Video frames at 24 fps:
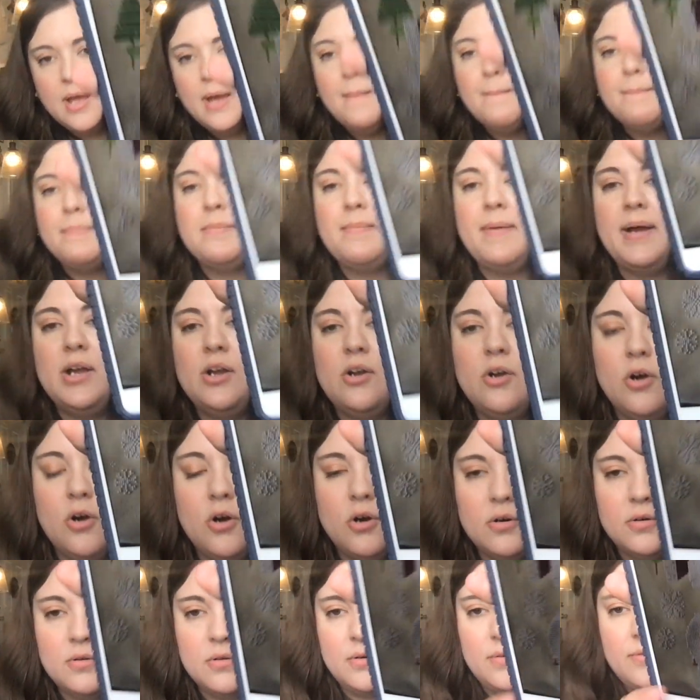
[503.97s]
But my
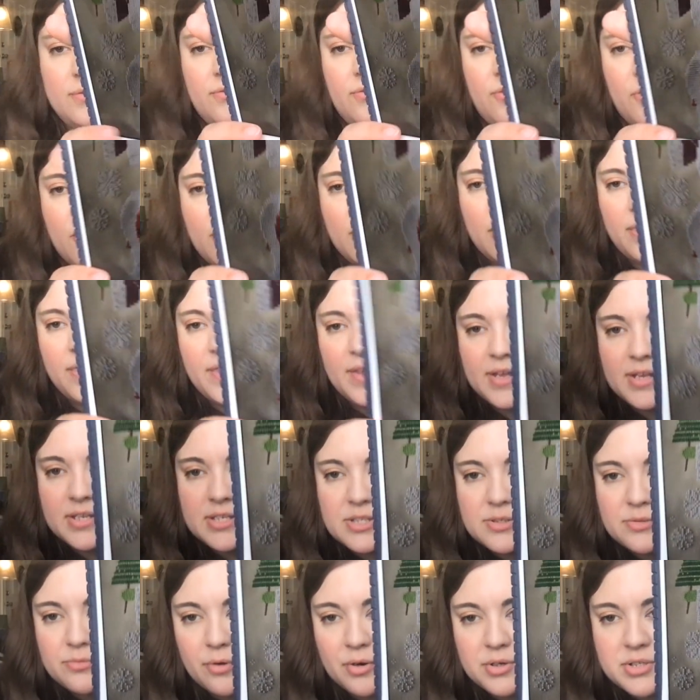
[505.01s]
goal for
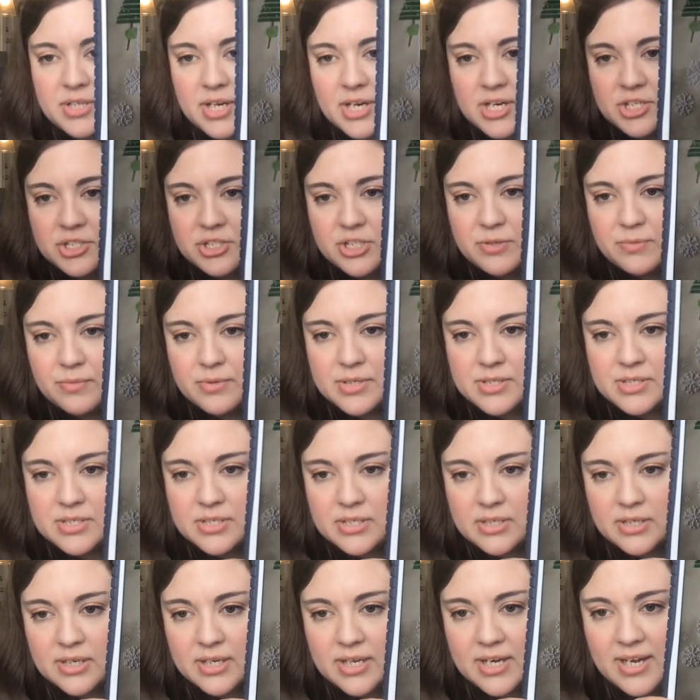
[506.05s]
this rotation was to
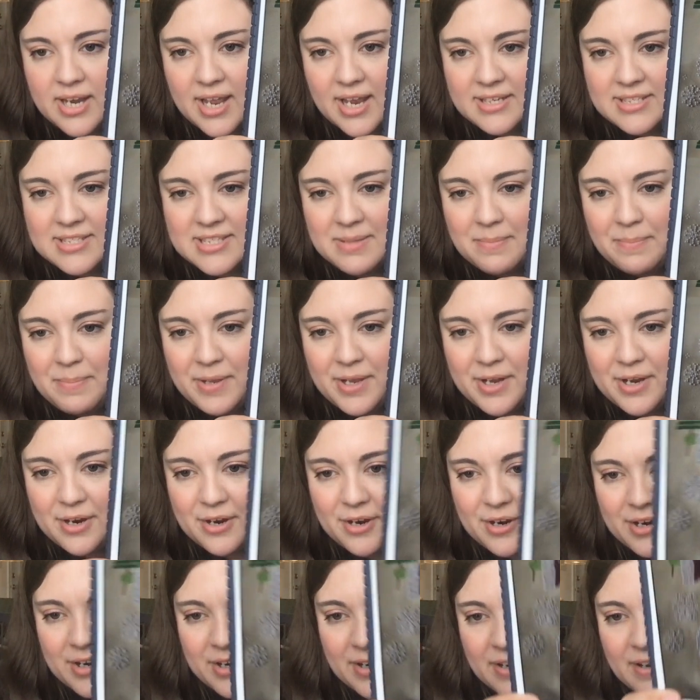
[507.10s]
connect the
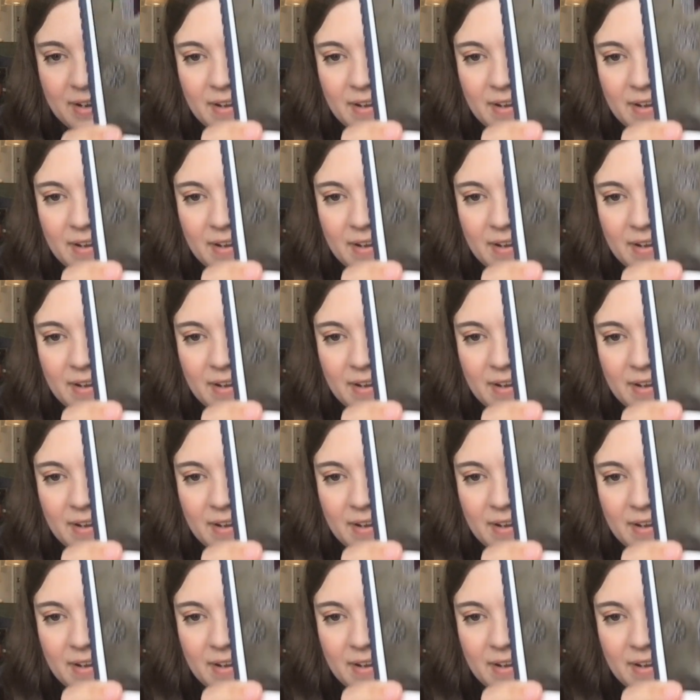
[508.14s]
beard,